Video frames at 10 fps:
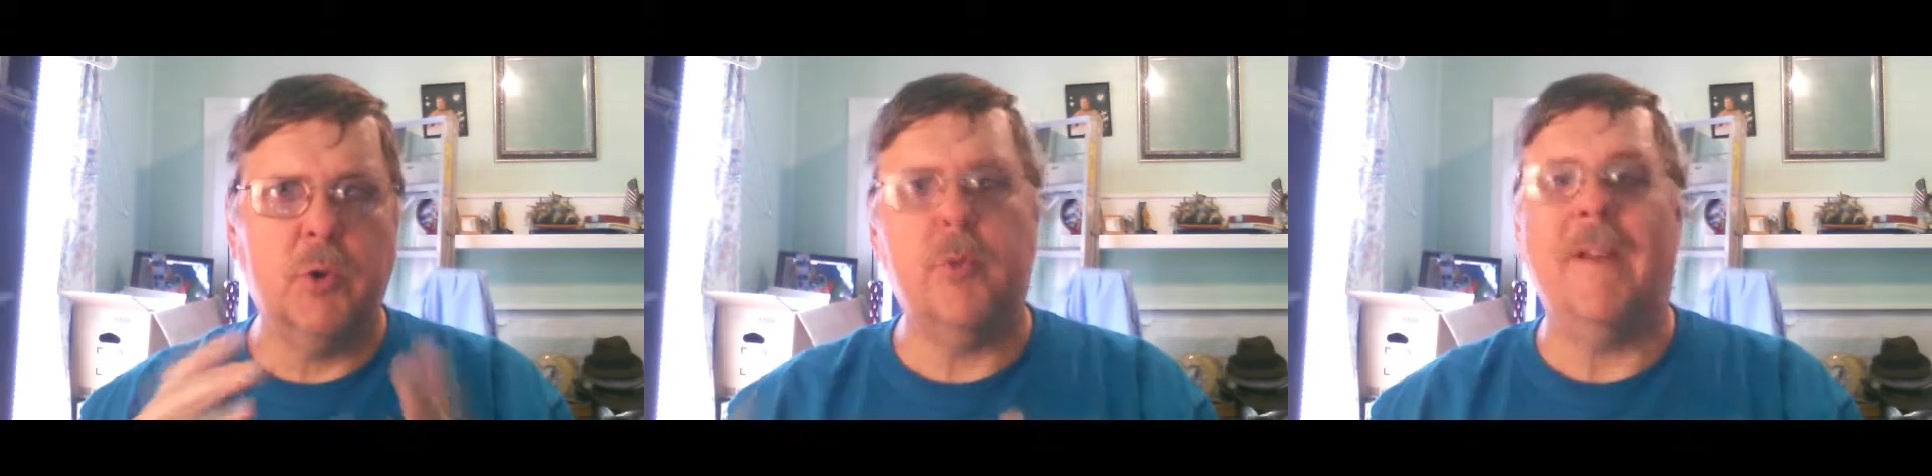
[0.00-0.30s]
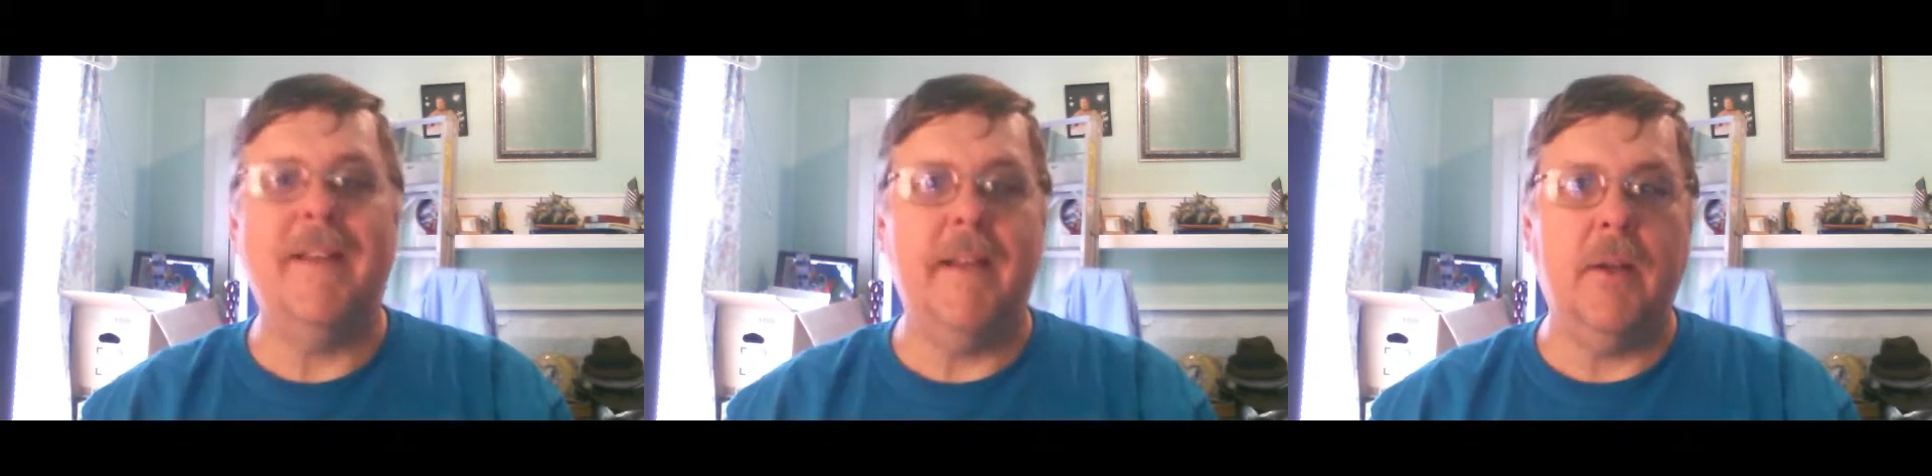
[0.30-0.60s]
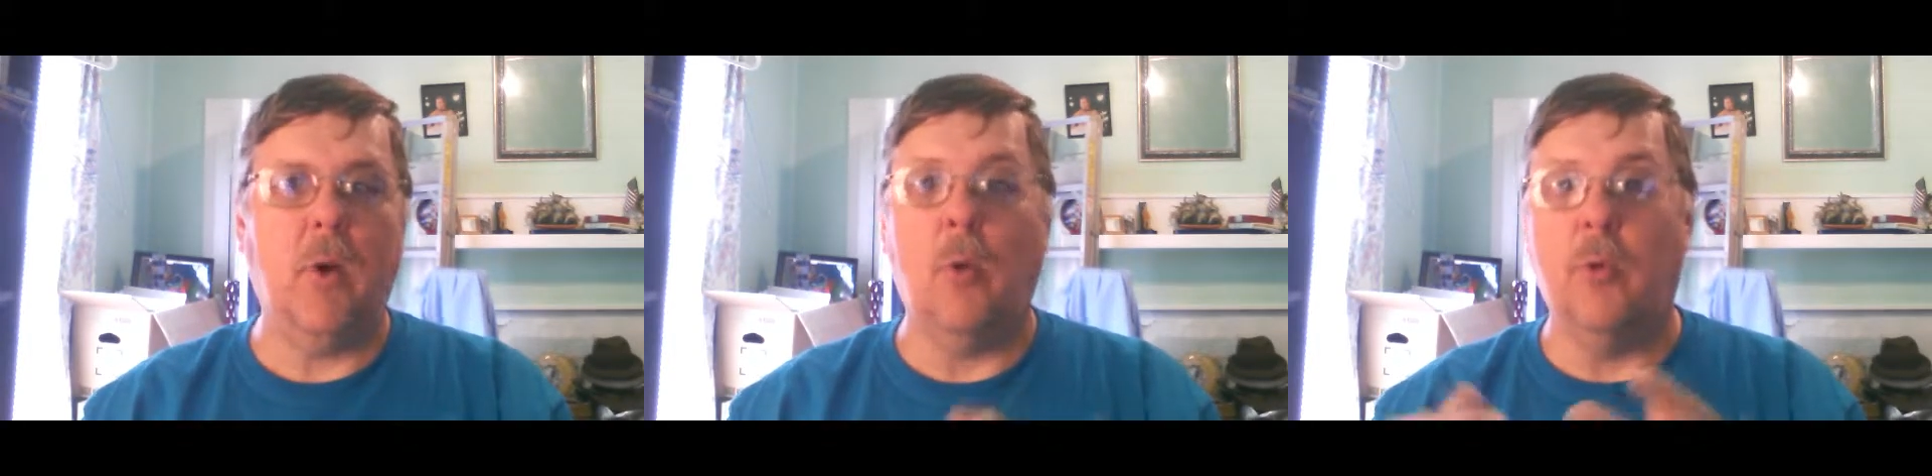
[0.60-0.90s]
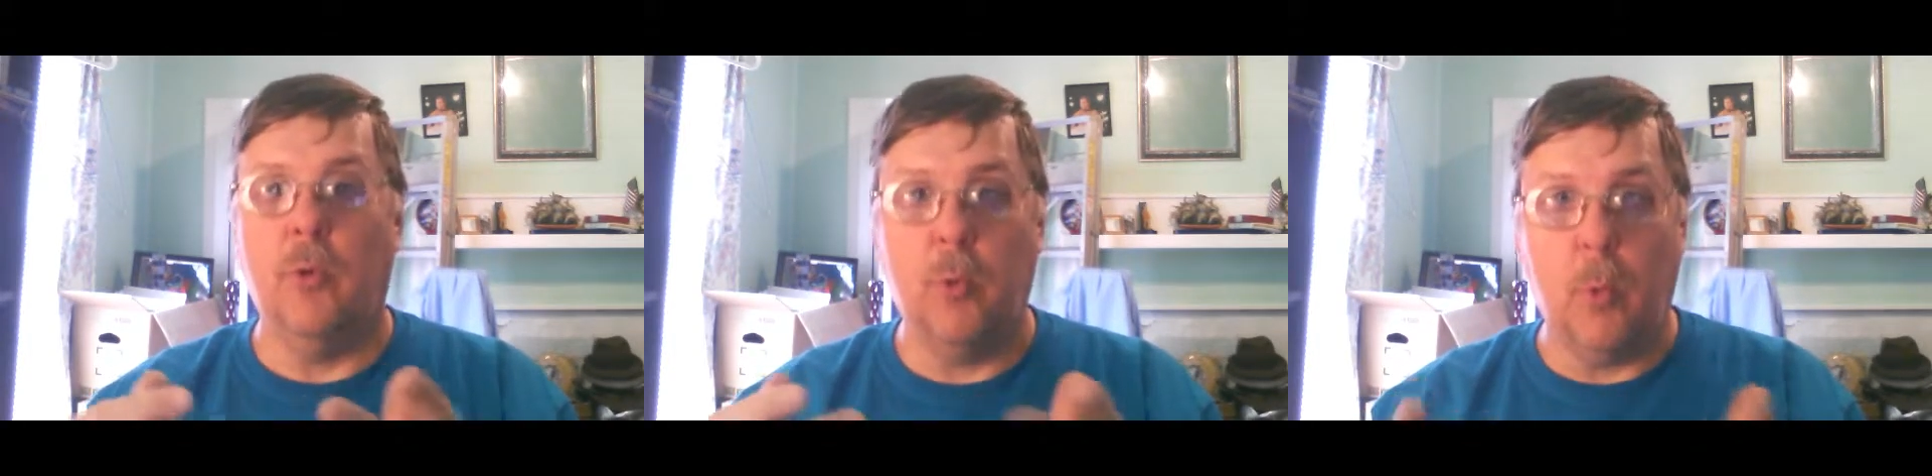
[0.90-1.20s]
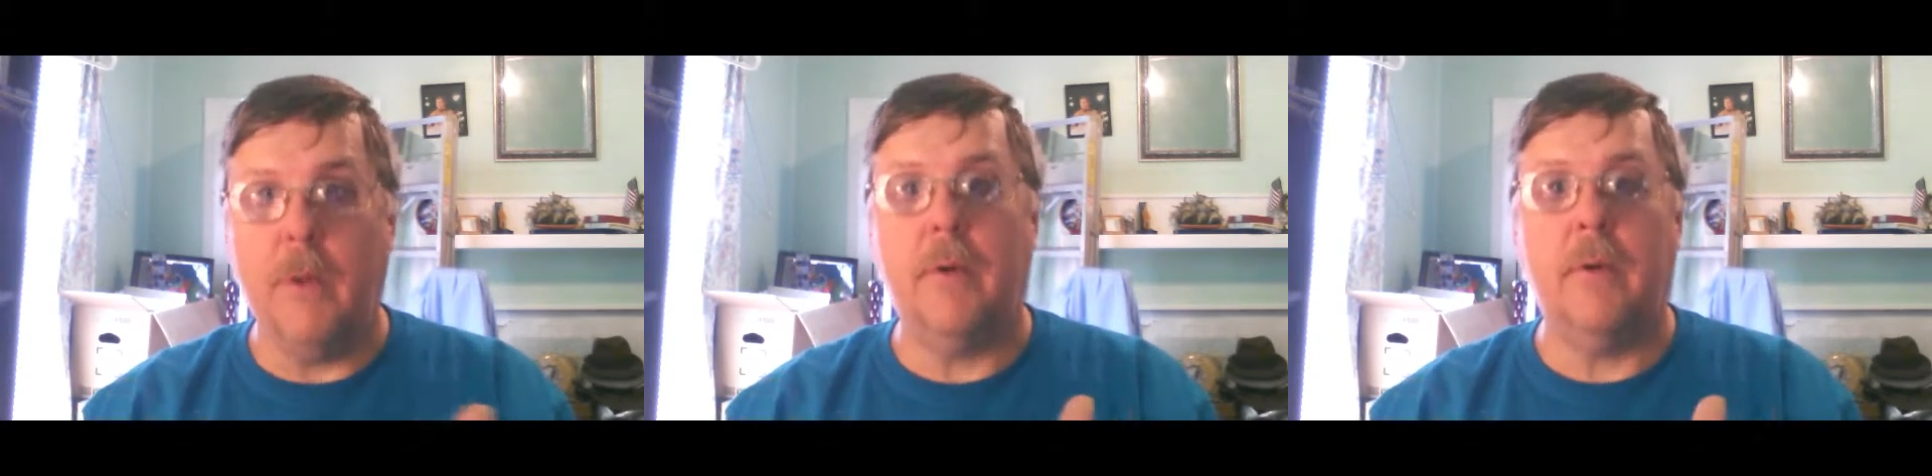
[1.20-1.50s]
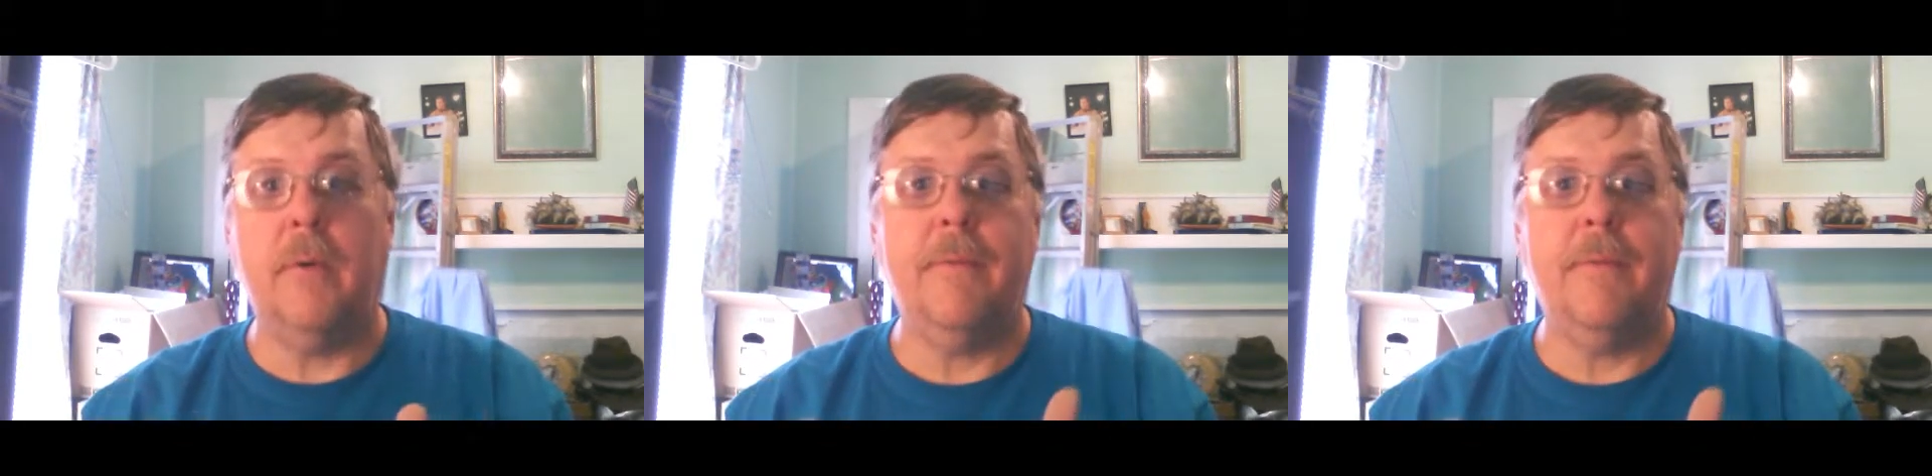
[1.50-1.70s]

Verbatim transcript: trending on Twitter,